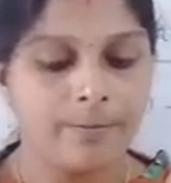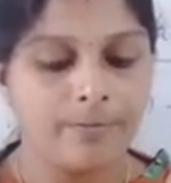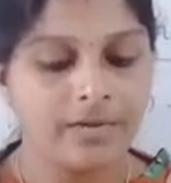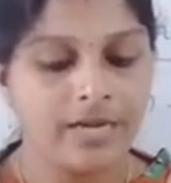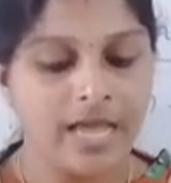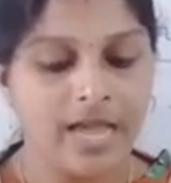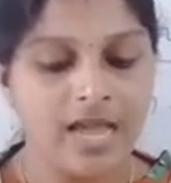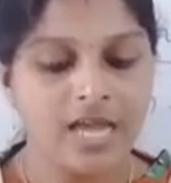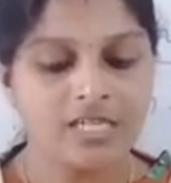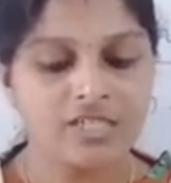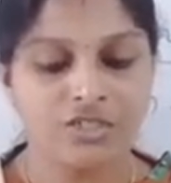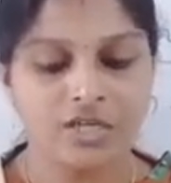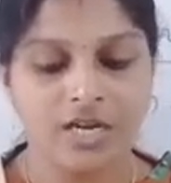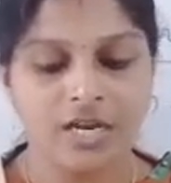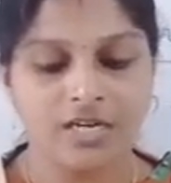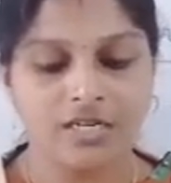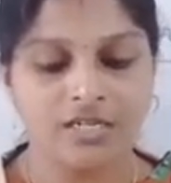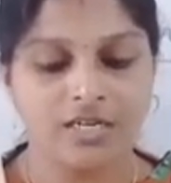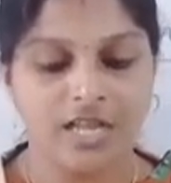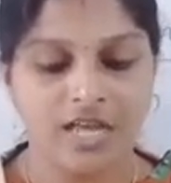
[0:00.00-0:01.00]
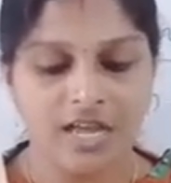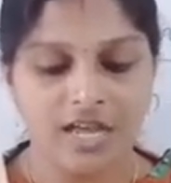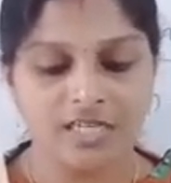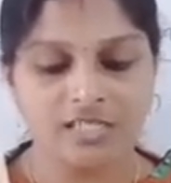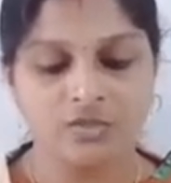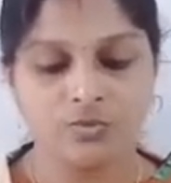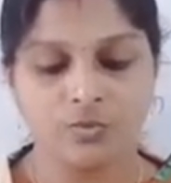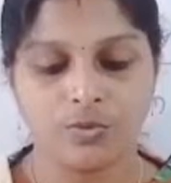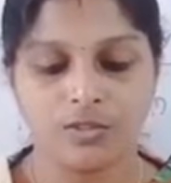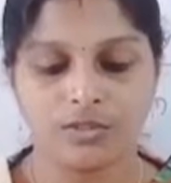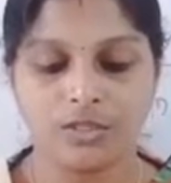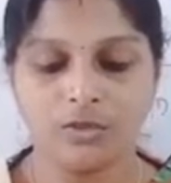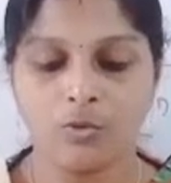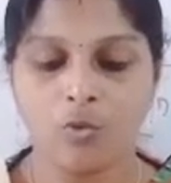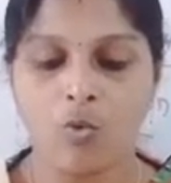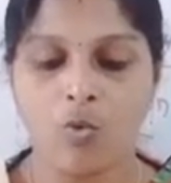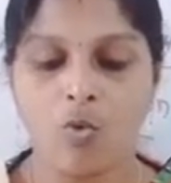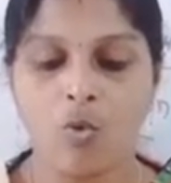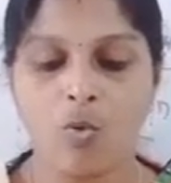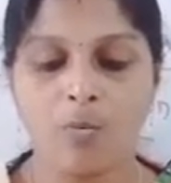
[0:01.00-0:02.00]
dash and dash were the
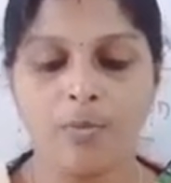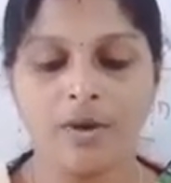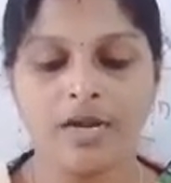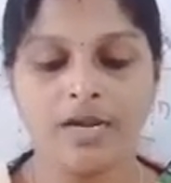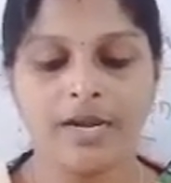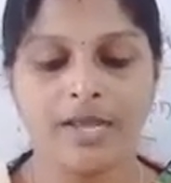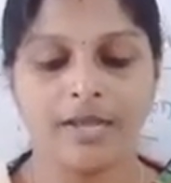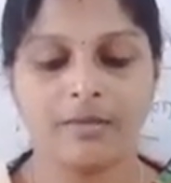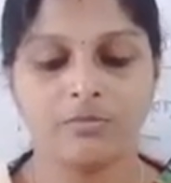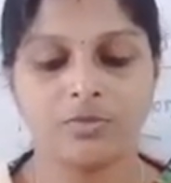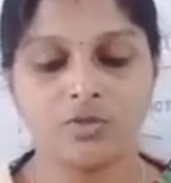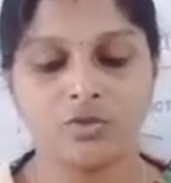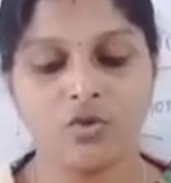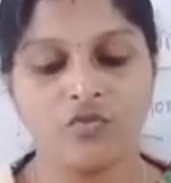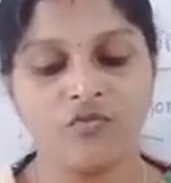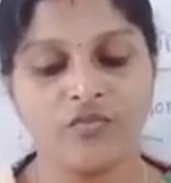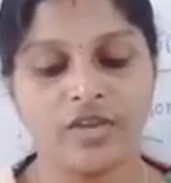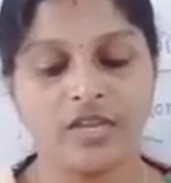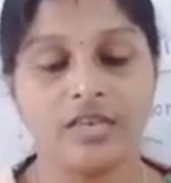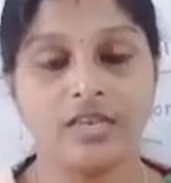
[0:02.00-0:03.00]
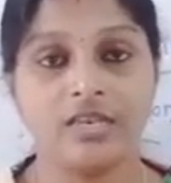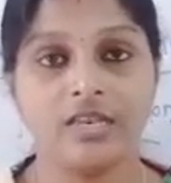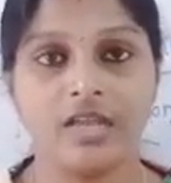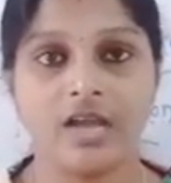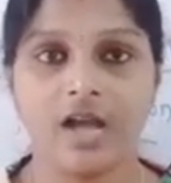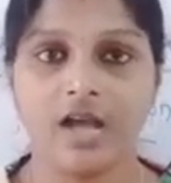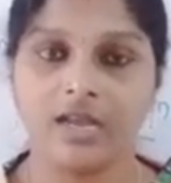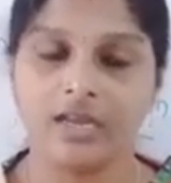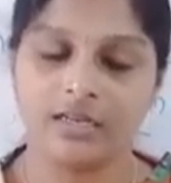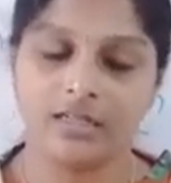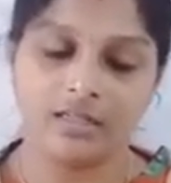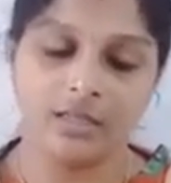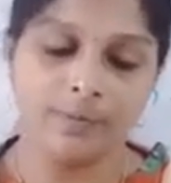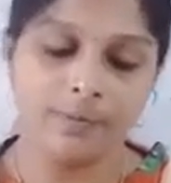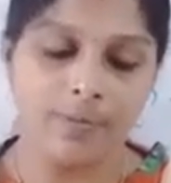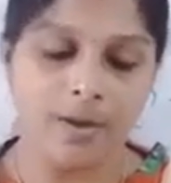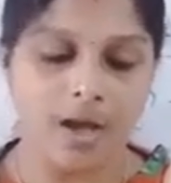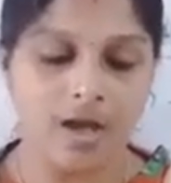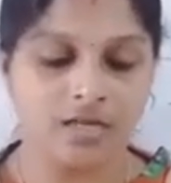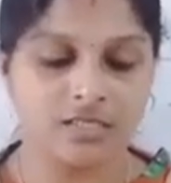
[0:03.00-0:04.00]
common names of India in the
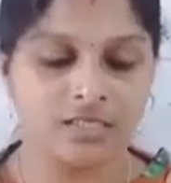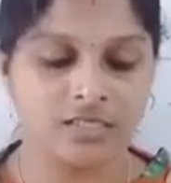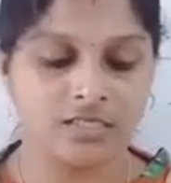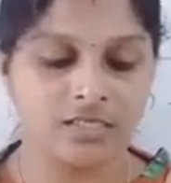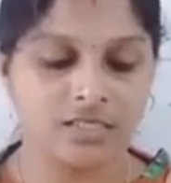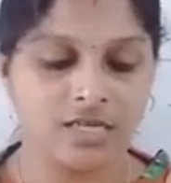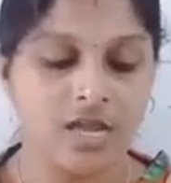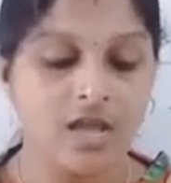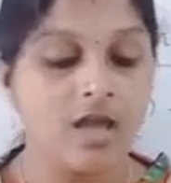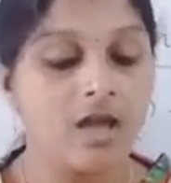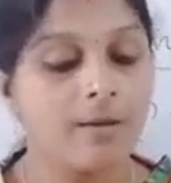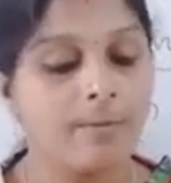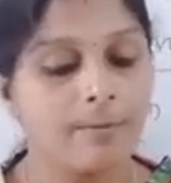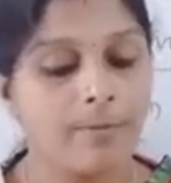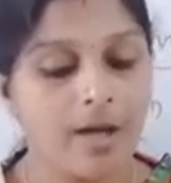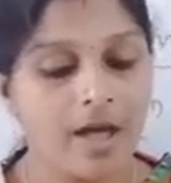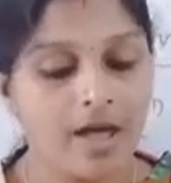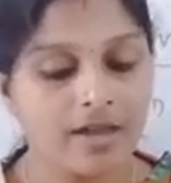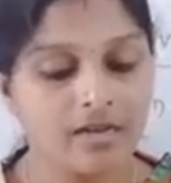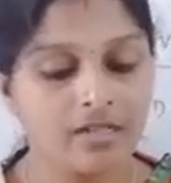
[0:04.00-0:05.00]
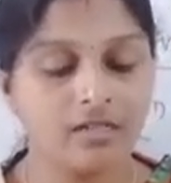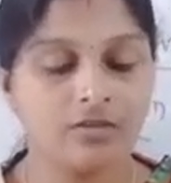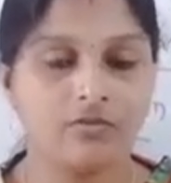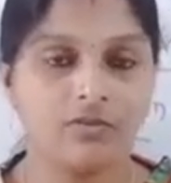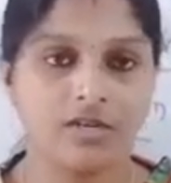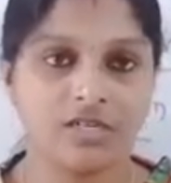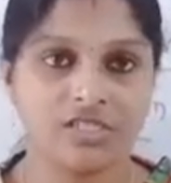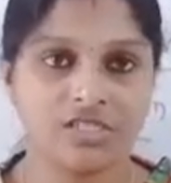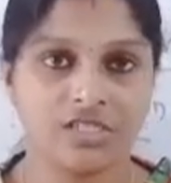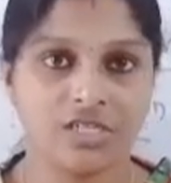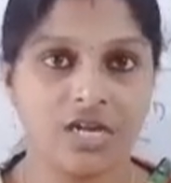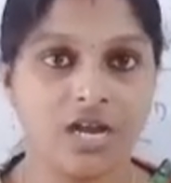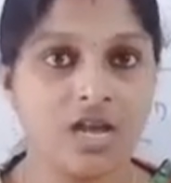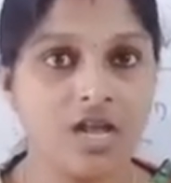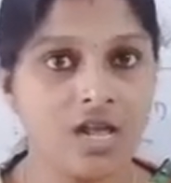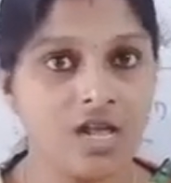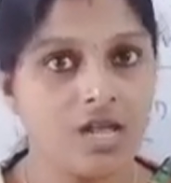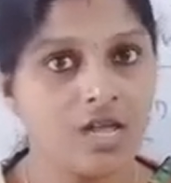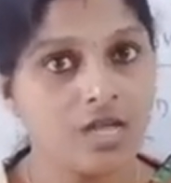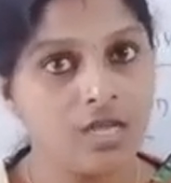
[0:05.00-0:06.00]
past.
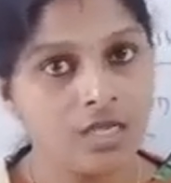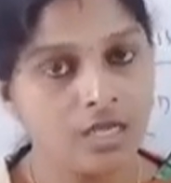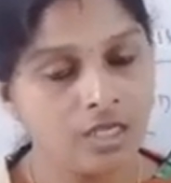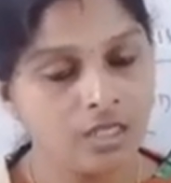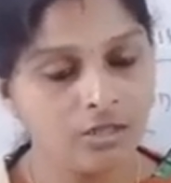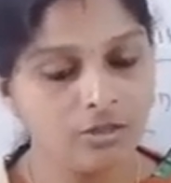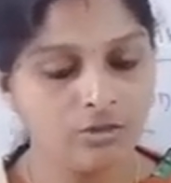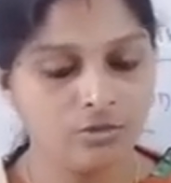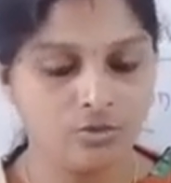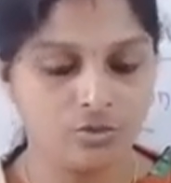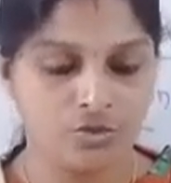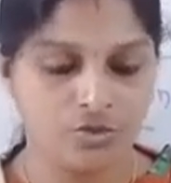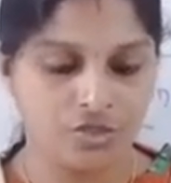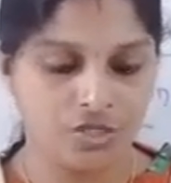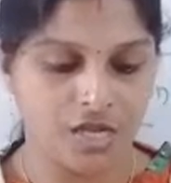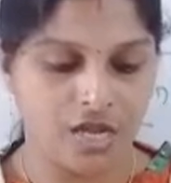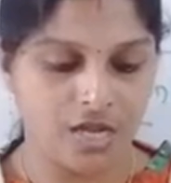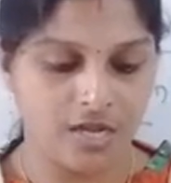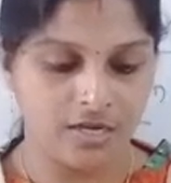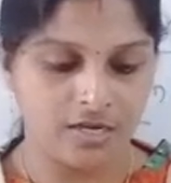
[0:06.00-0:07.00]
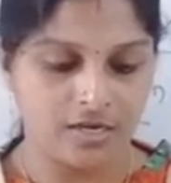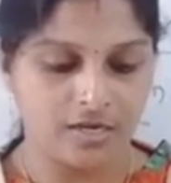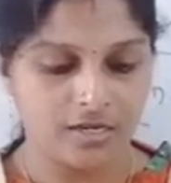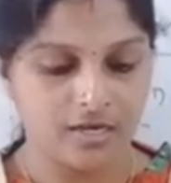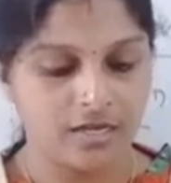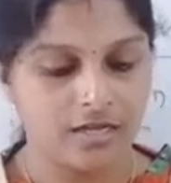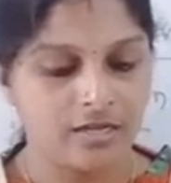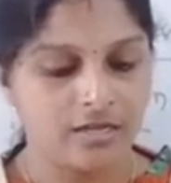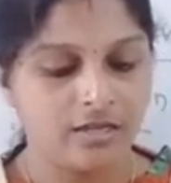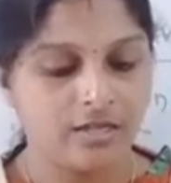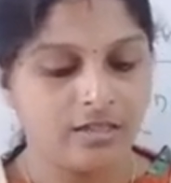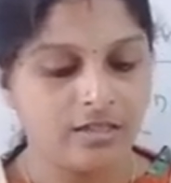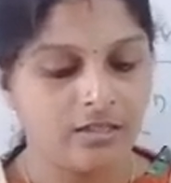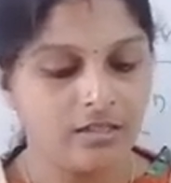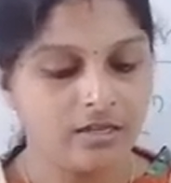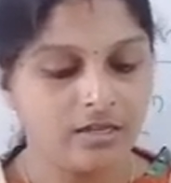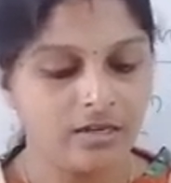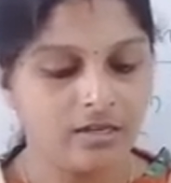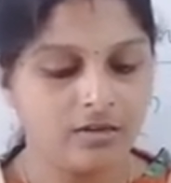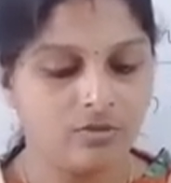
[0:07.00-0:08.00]
Bharatvarsha, Hindustan.
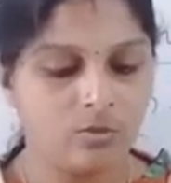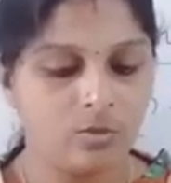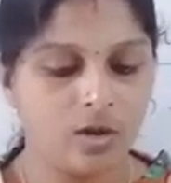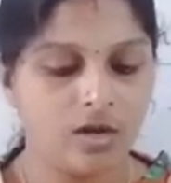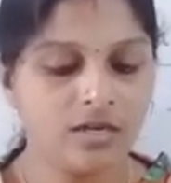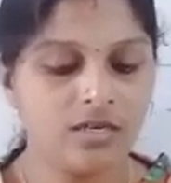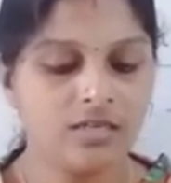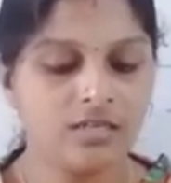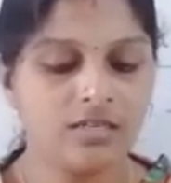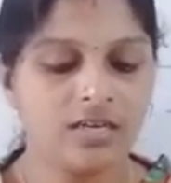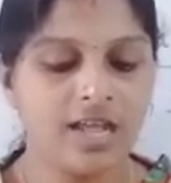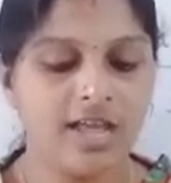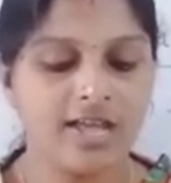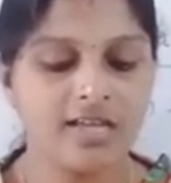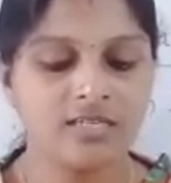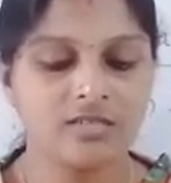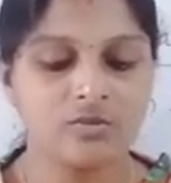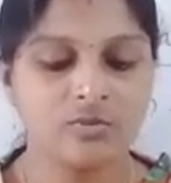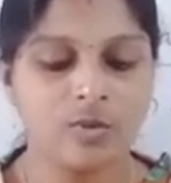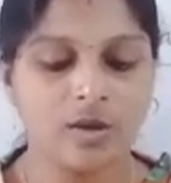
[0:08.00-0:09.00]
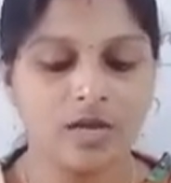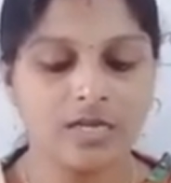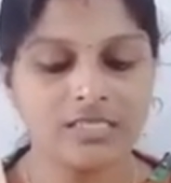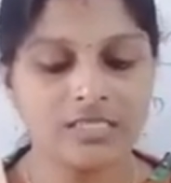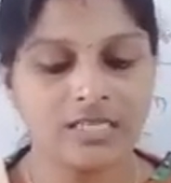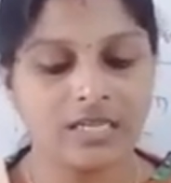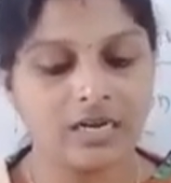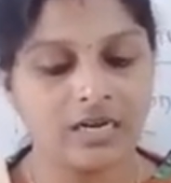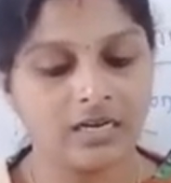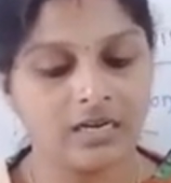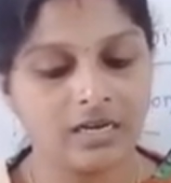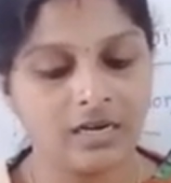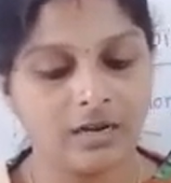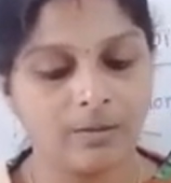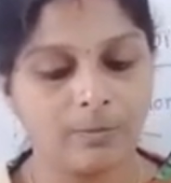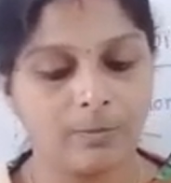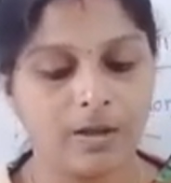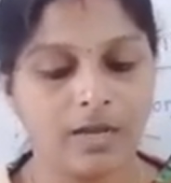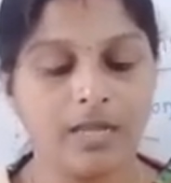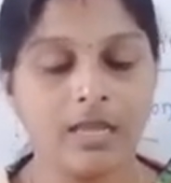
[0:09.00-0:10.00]
Third one, dash was
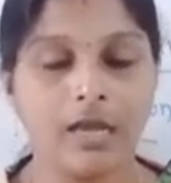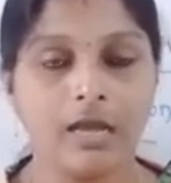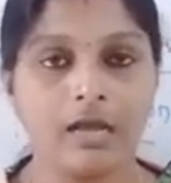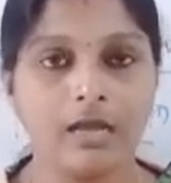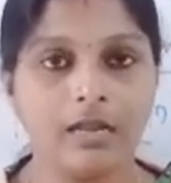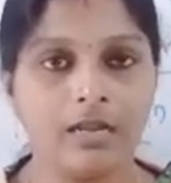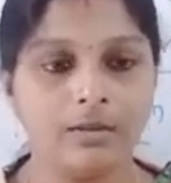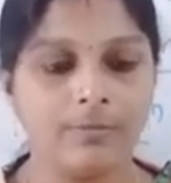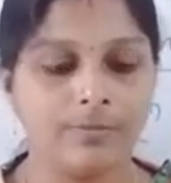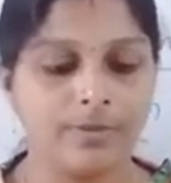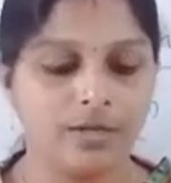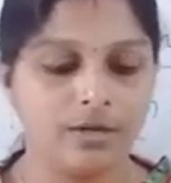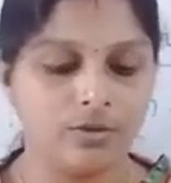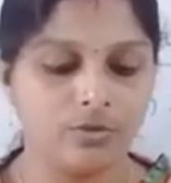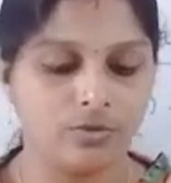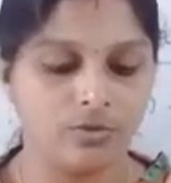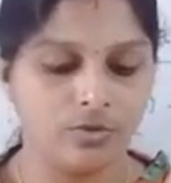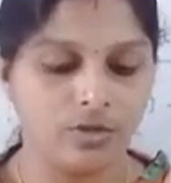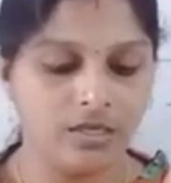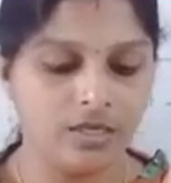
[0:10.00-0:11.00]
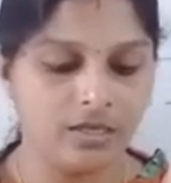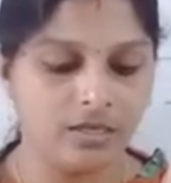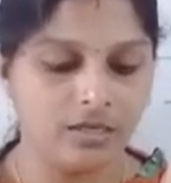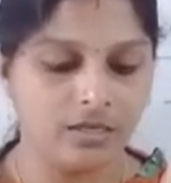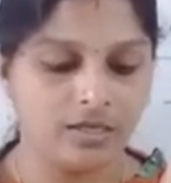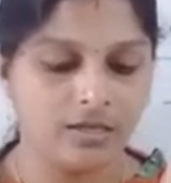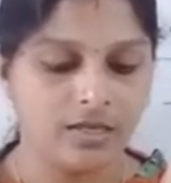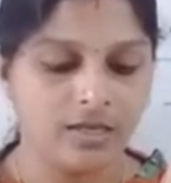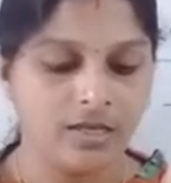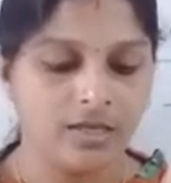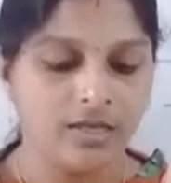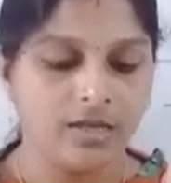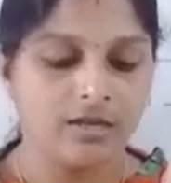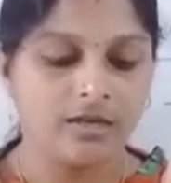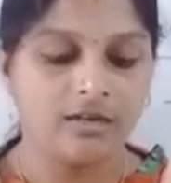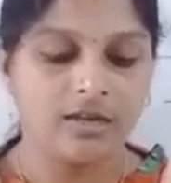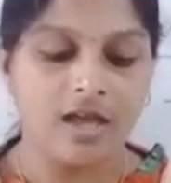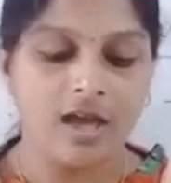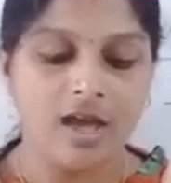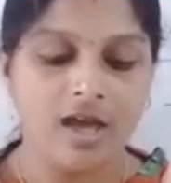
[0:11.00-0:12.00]
written by Al-Biruni,
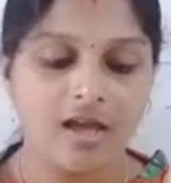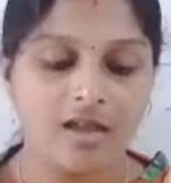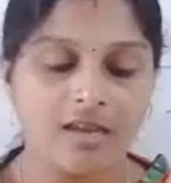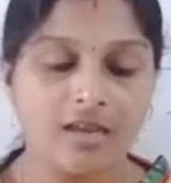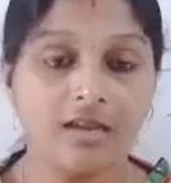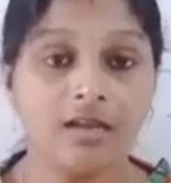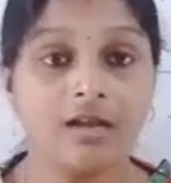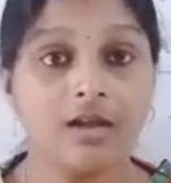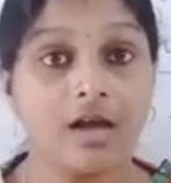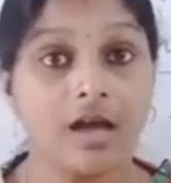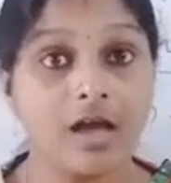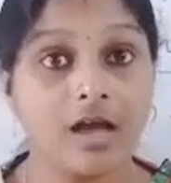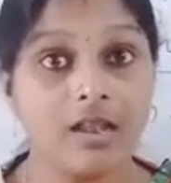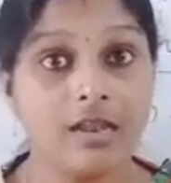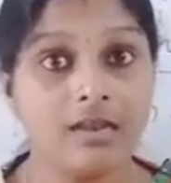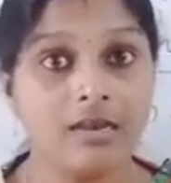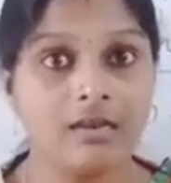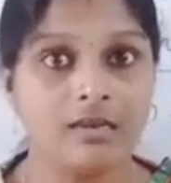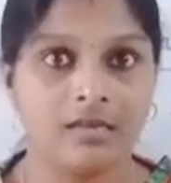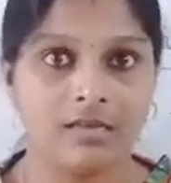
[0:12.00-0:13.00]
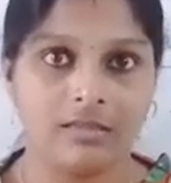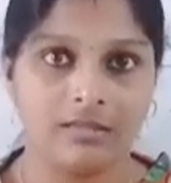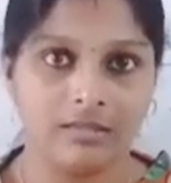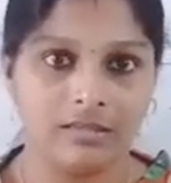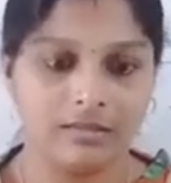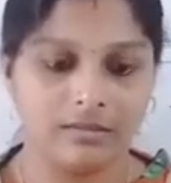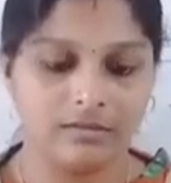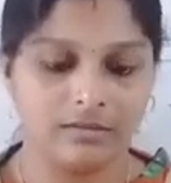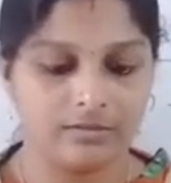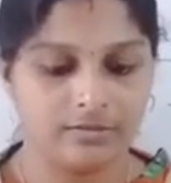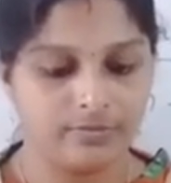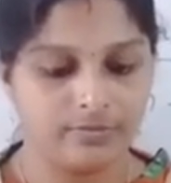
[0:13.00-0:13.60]
Tariq al-Hind.